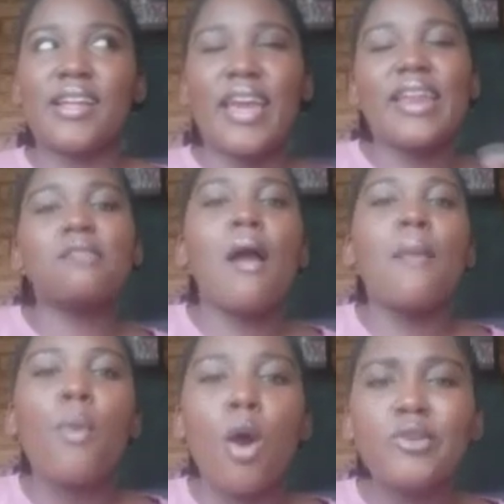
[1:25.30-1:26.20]
getting my
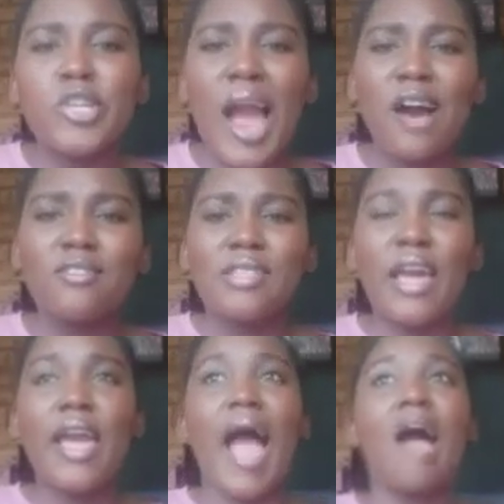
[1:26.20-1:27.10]
poetry out
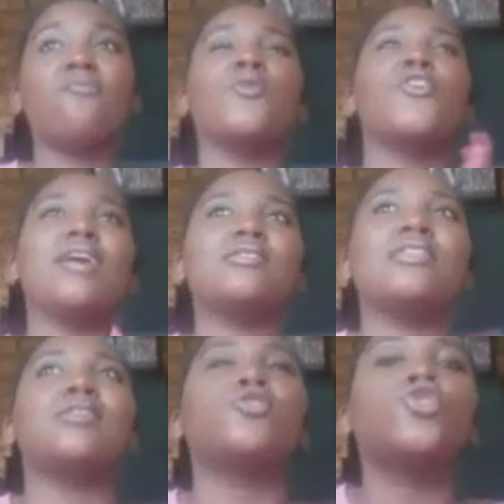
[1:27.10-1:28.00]
there. I have
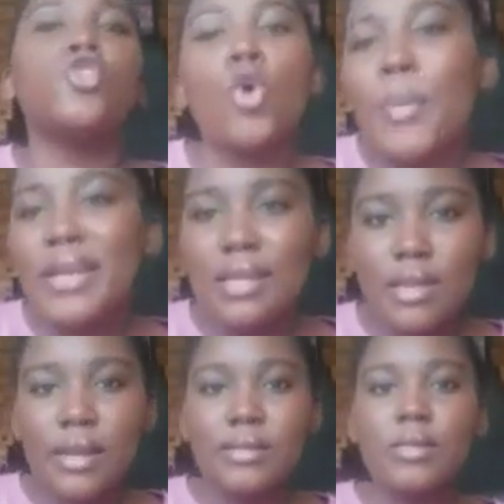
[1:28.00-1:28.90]
procrastinated so many
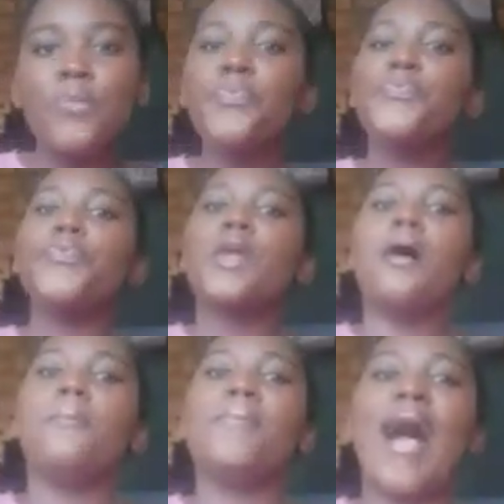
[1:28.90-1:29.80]
things,
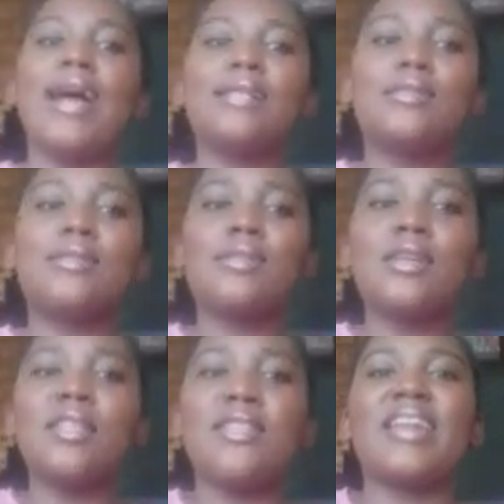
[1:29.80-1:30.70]
but
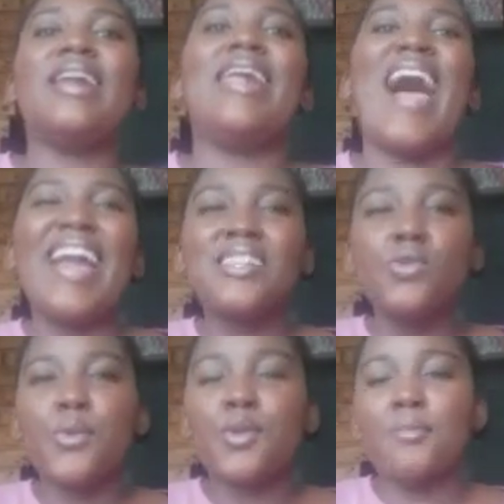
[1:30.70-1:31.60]
that
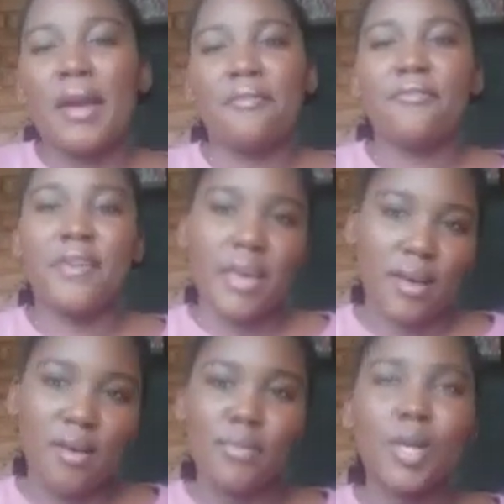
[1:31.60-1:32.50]
aligns with my
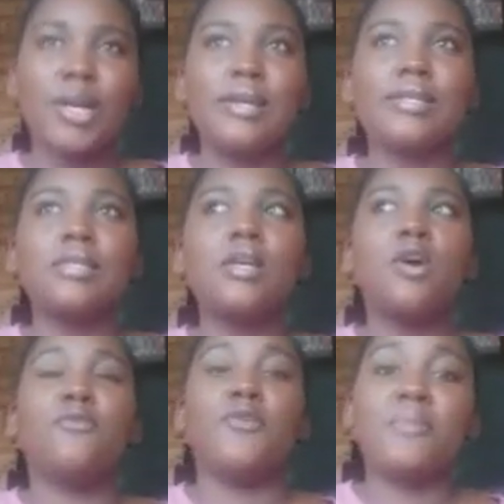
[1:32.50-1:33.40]
fear, because
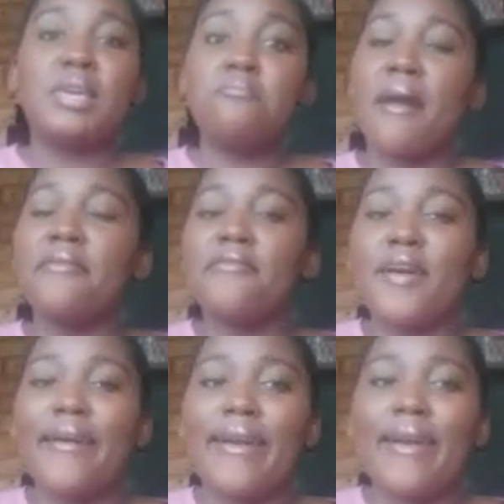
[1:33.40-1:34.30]
for me, my
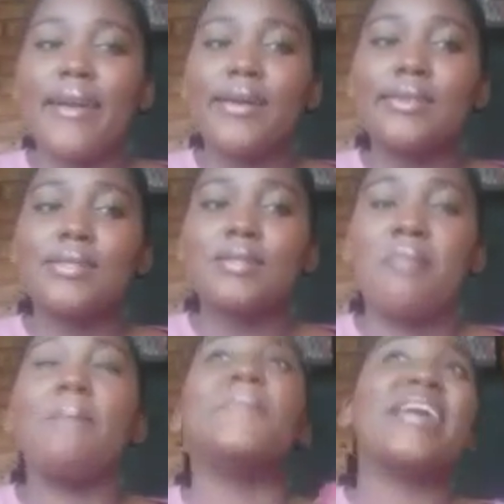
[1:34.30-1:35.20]
fear is,
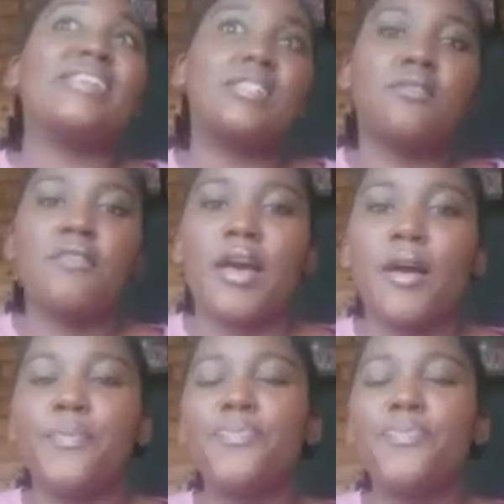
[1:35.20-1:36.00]
my biggest fear